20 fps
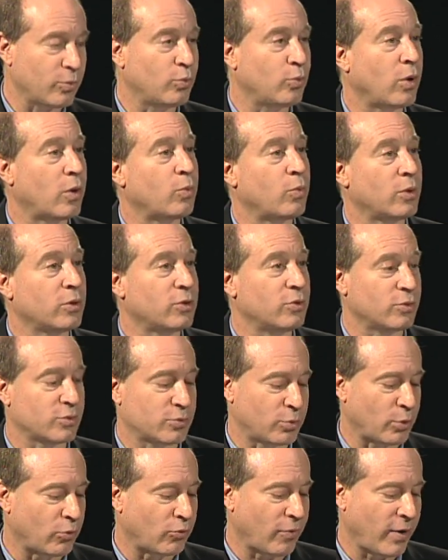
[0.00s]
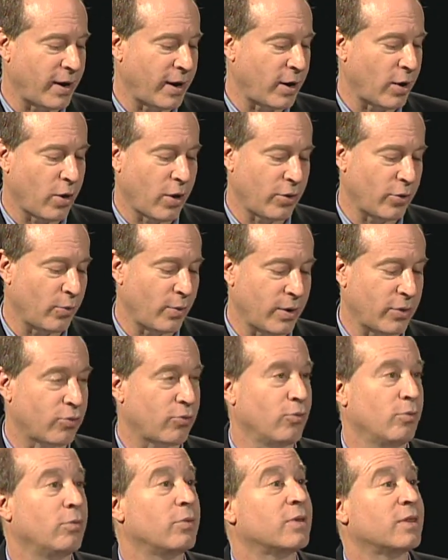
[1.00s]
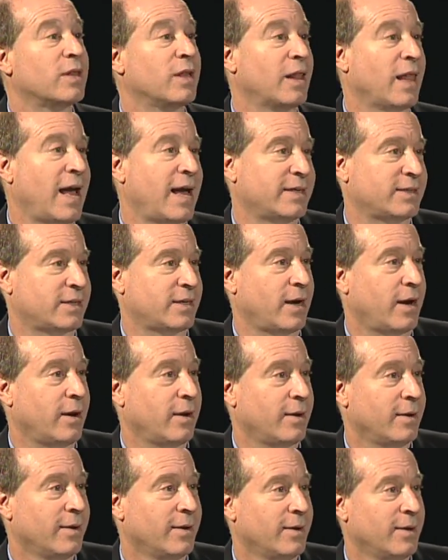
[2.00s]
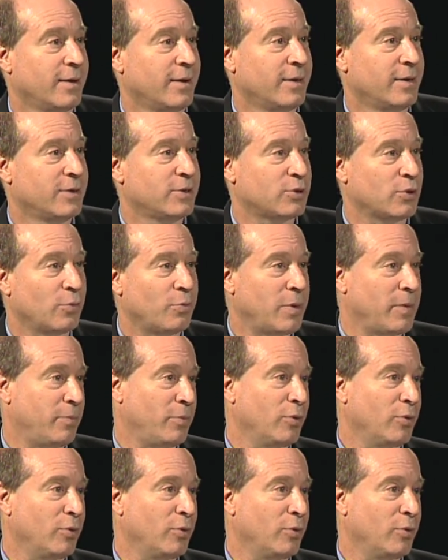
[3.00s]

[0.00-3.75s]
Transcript: what we'll do is we'll run it all the way through the last day. Okay. So people